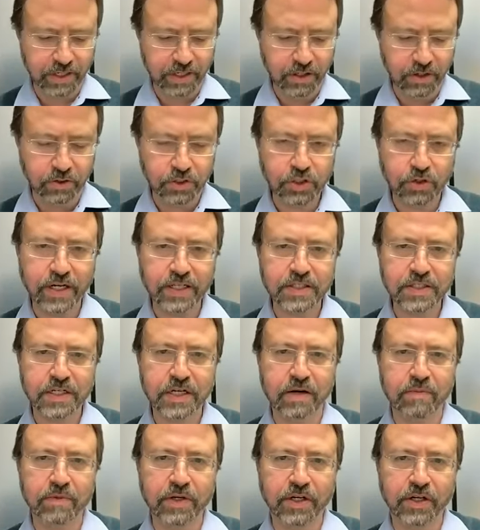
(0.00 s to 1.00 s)
but, you know, trends
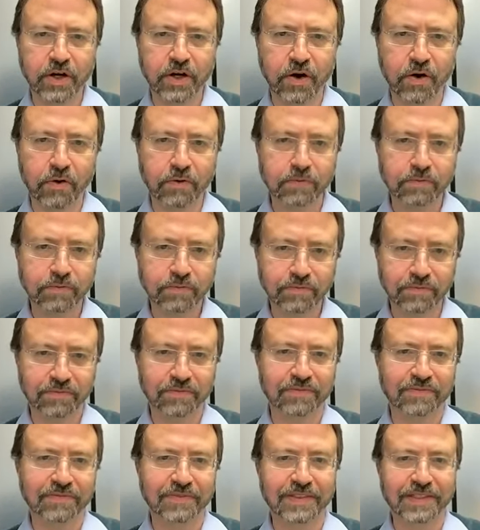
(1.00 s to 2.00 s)
come and go.
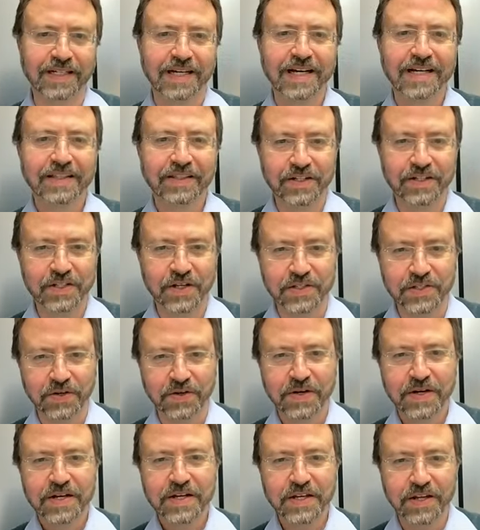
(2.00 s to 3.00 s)
Yeah. There's
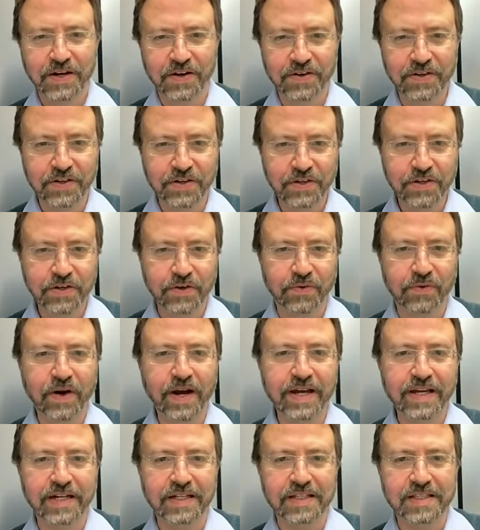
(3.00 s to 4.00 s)
also, you know, you're
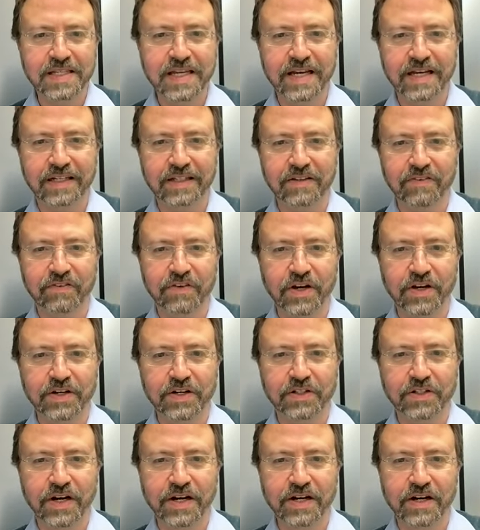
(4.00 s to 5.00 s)
right in saying you've got
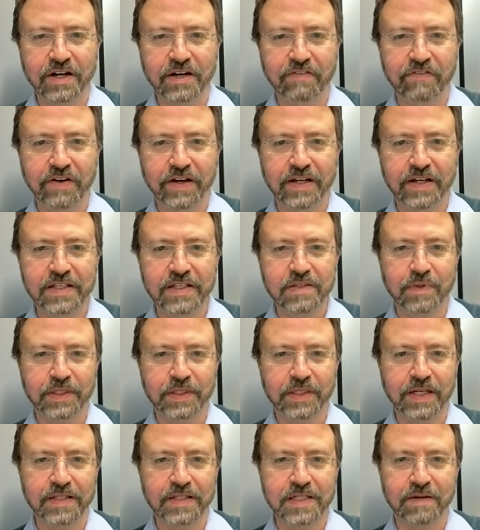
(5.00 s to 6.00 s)
your diehard fans,
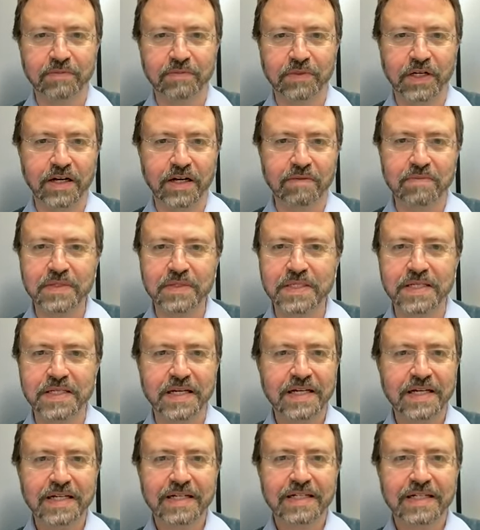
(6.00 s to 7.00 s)
but then sometimes